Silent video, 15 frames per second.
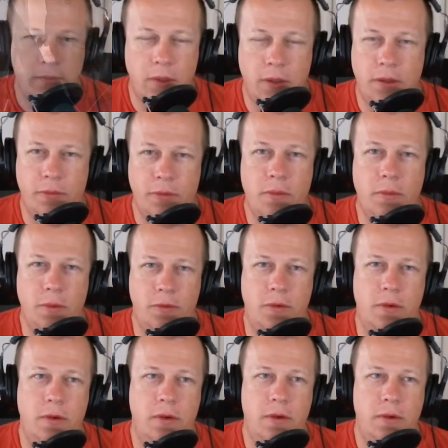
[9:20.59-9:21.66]
well, the room looks
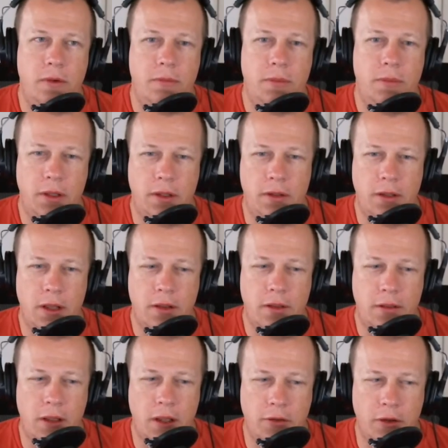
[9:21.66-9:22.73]
good, but the other
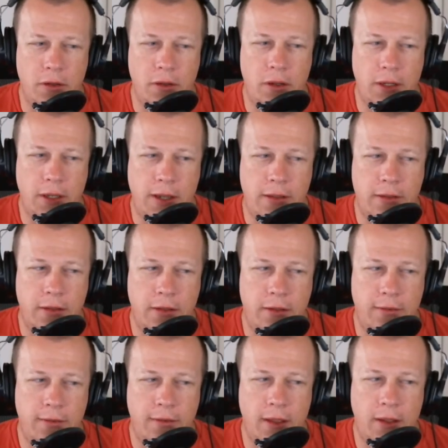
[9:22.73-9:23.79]
thing I don't like either
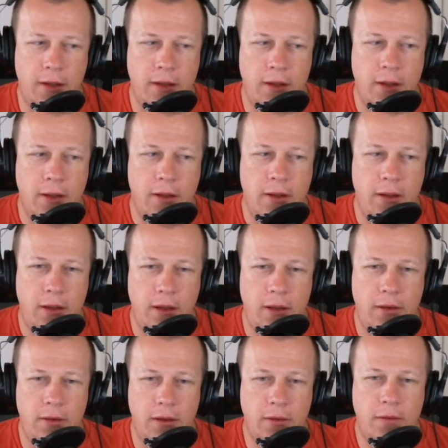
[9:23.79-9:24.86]
is that,
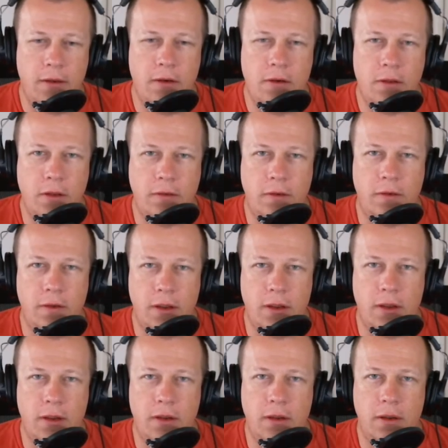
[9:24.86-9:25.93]
considering this is
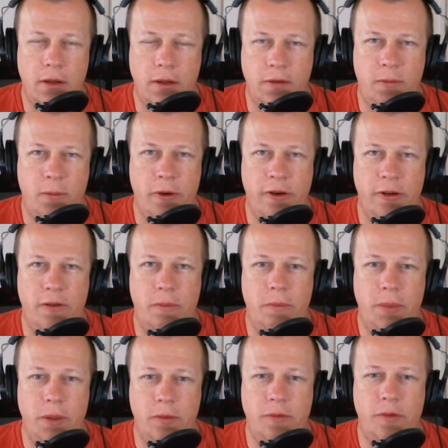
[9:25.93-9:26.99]
an experience
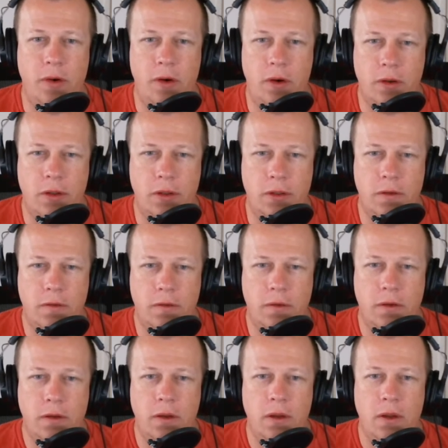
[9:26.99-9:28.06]
built for
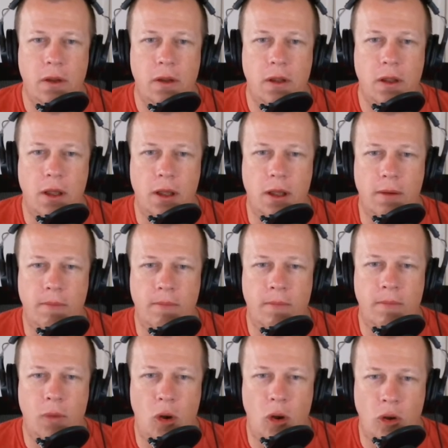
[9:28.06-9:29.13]
Oculus,
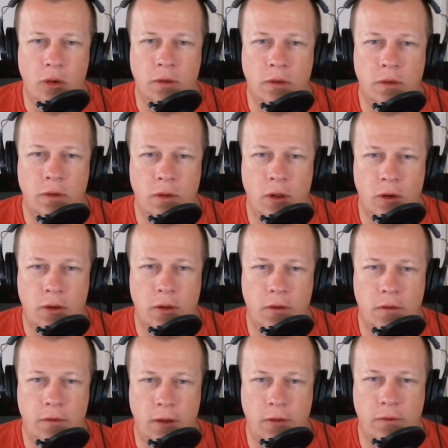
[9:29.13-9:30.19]
on
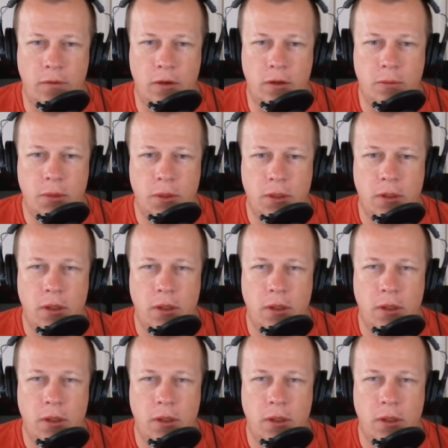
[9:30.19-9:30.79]
Oculus desktop,